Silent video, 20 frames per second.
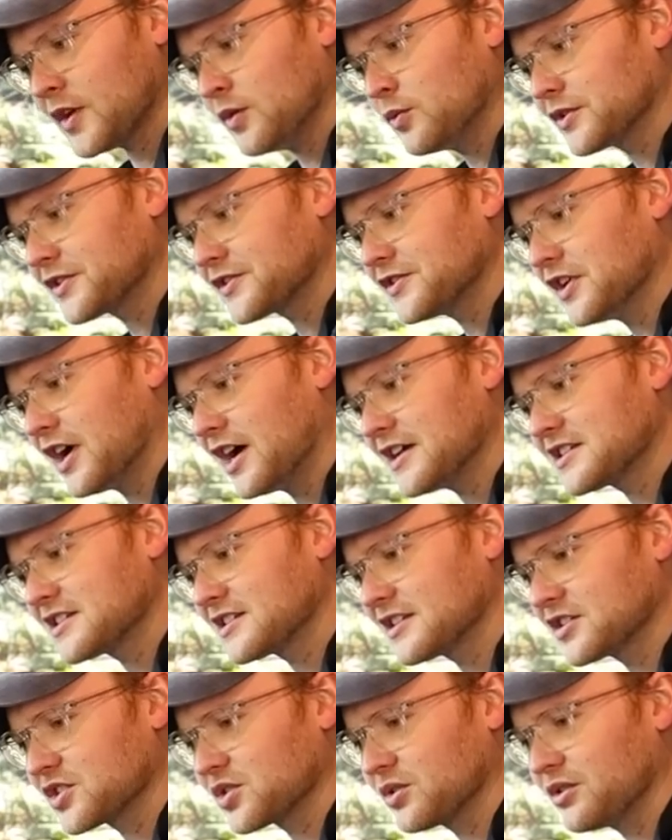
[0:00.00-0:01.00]
What's nice
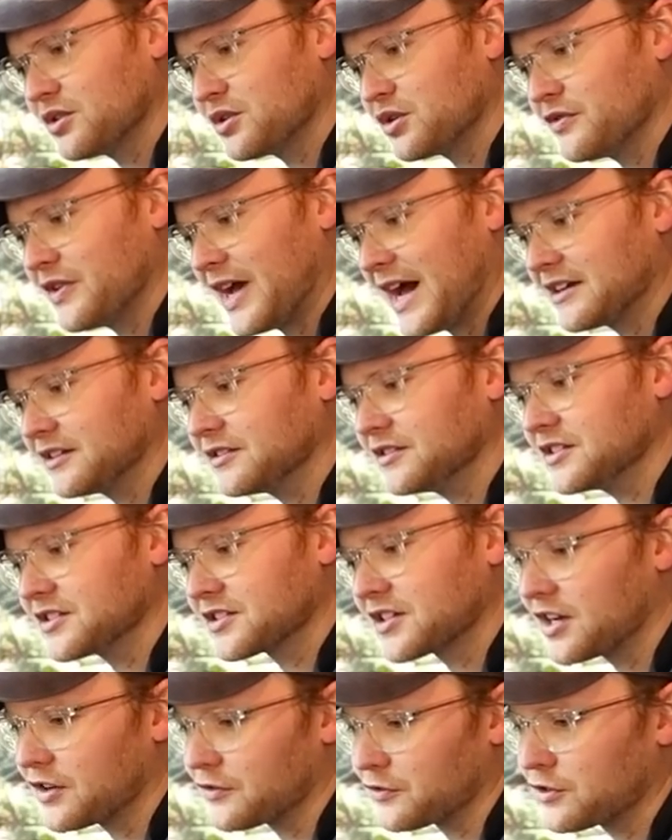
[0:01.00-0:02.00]
is that Toyota have added
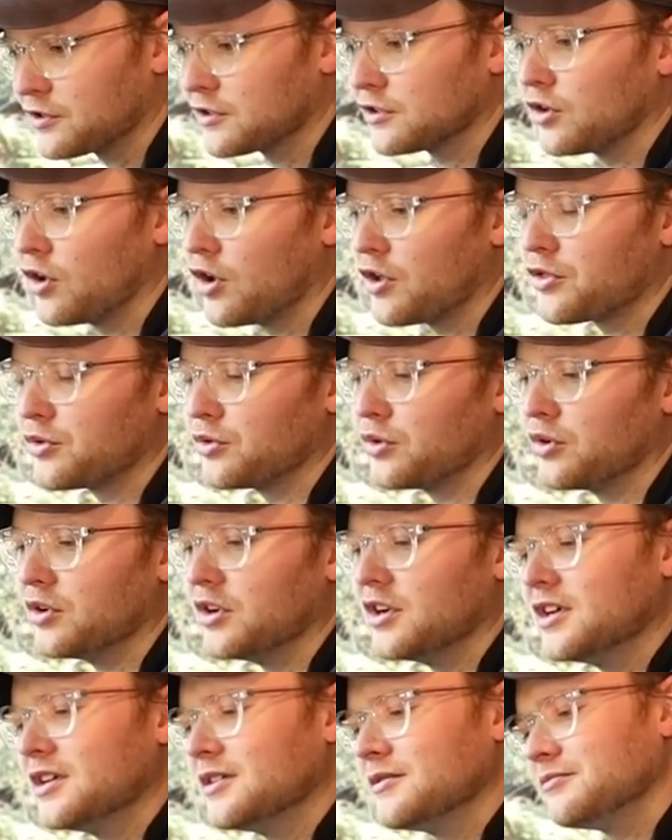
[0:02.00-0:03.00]
this kind of cloth,
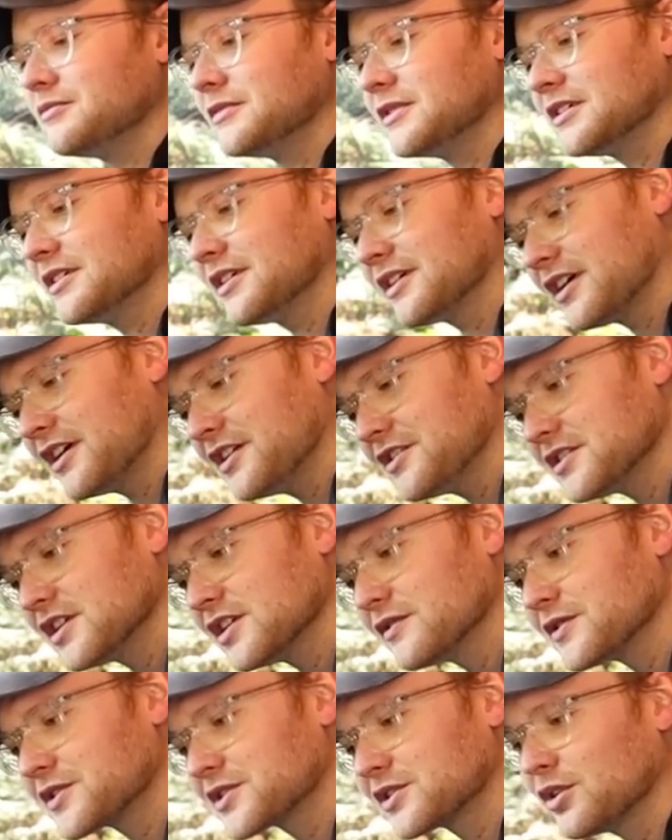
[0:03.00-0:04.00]
or I can't
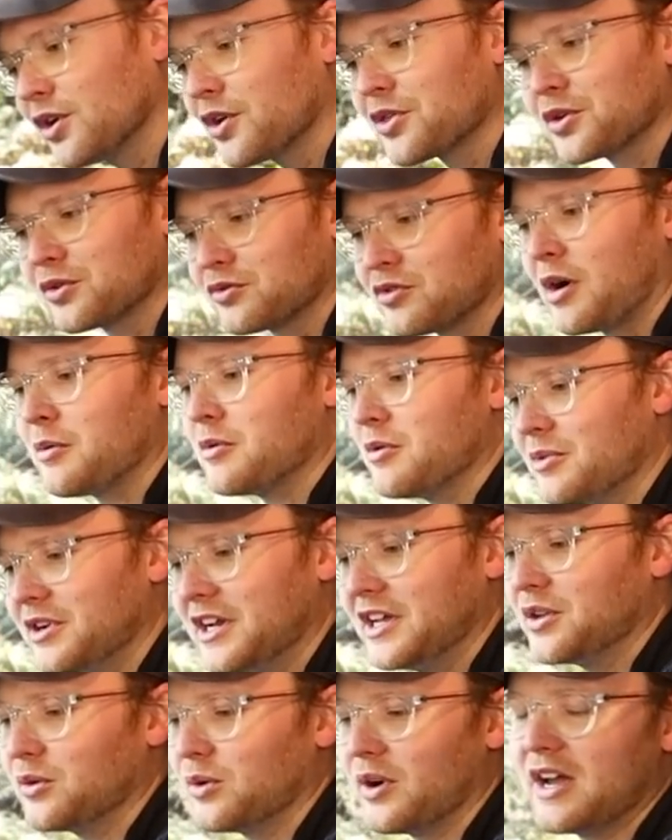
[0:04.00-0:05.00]
tell if it's cloth or rubber,
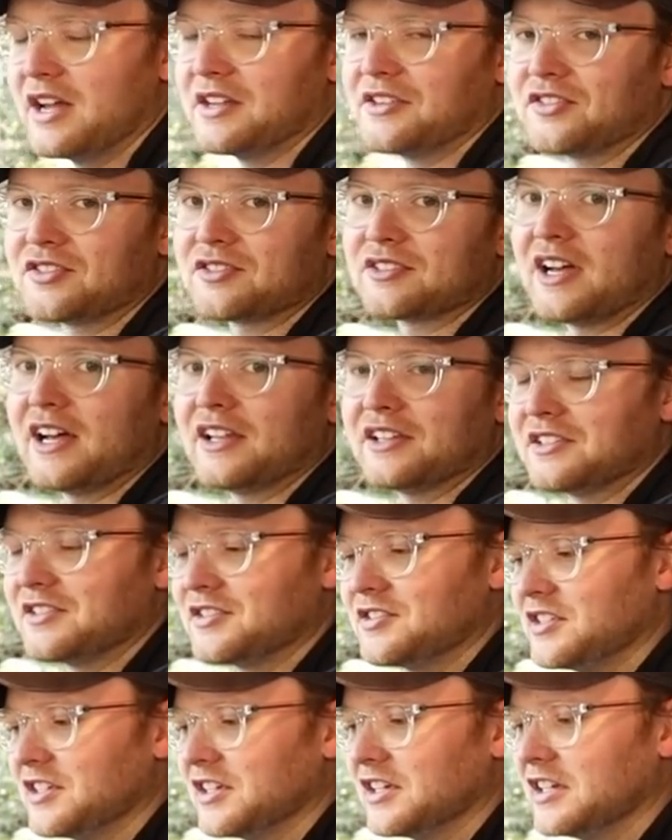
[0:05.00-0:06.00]
but either way, it's slightly
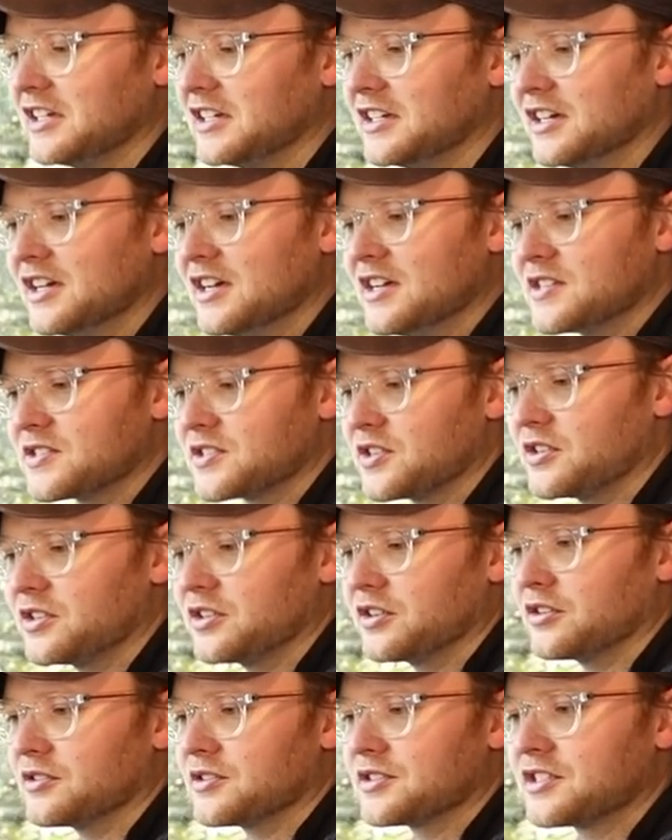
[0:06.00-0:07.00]
sticky, so
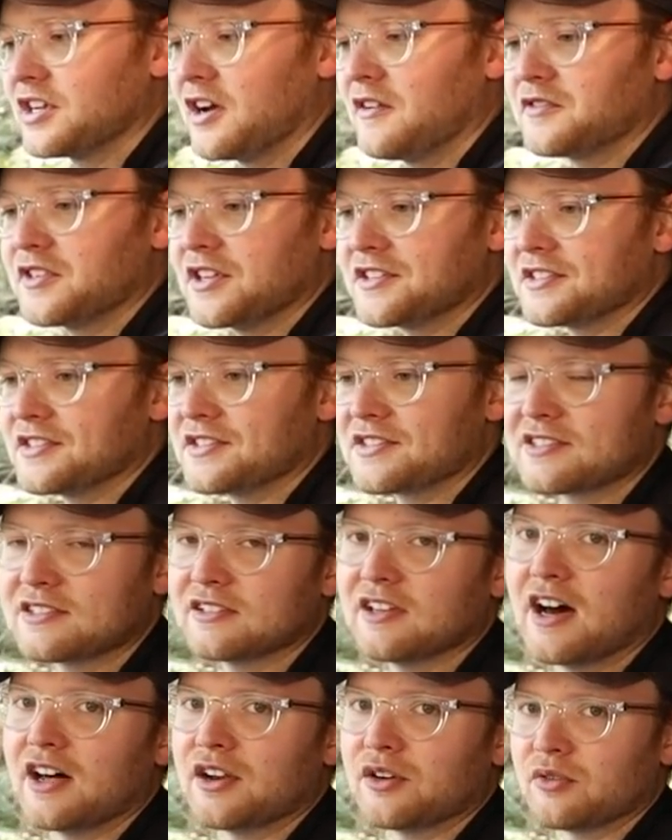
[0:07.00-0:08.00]
your stuff doesn't
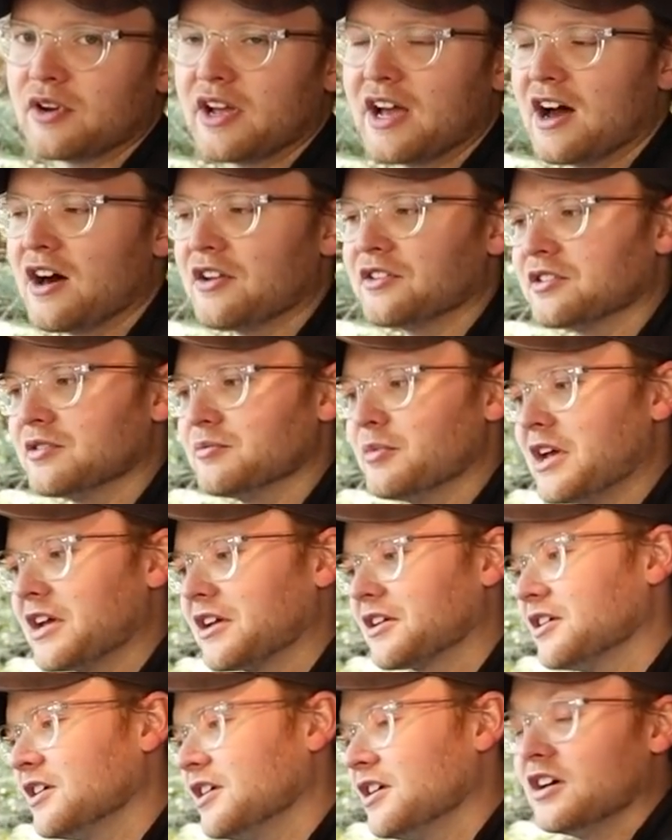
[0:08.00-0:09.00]
slide around and
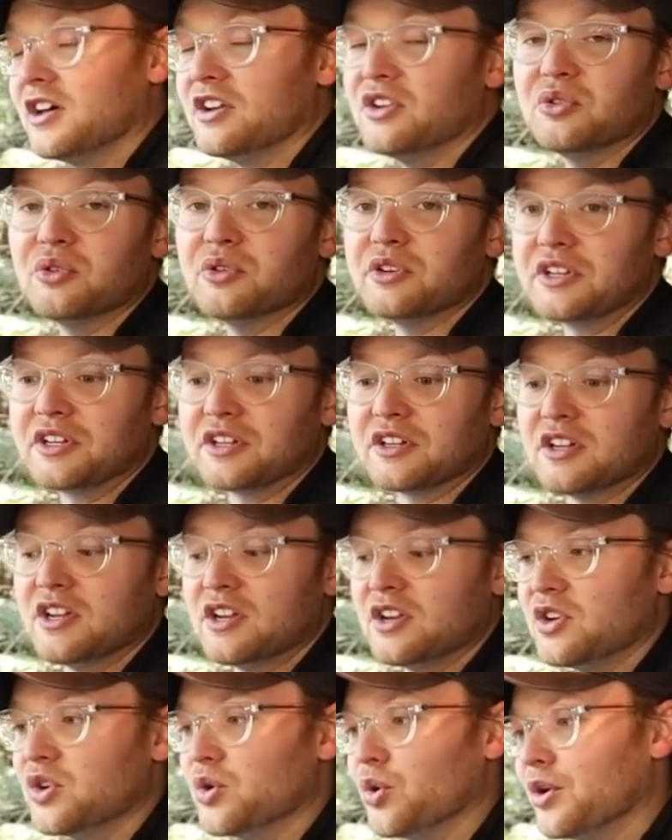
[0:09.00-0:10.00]
make annoying
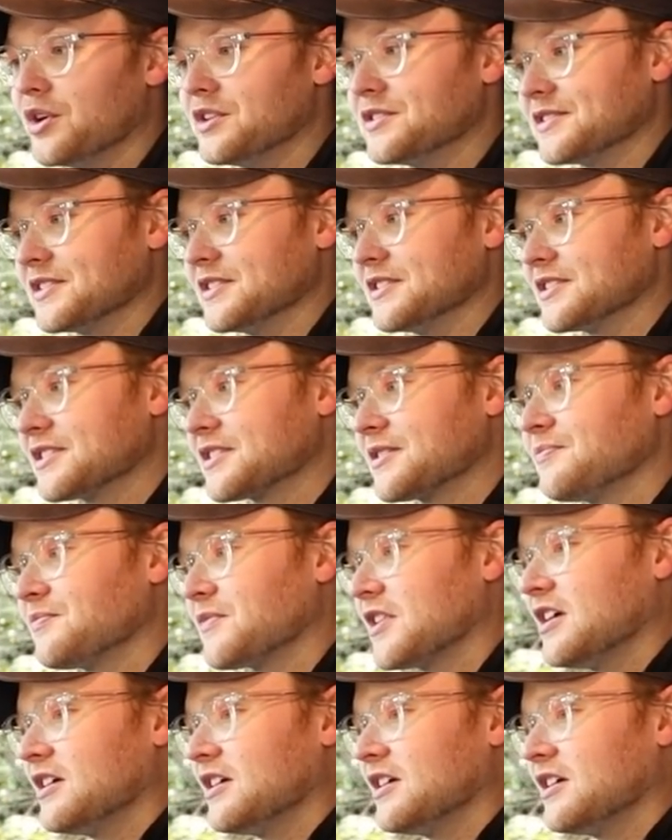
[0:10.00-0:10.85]
noises.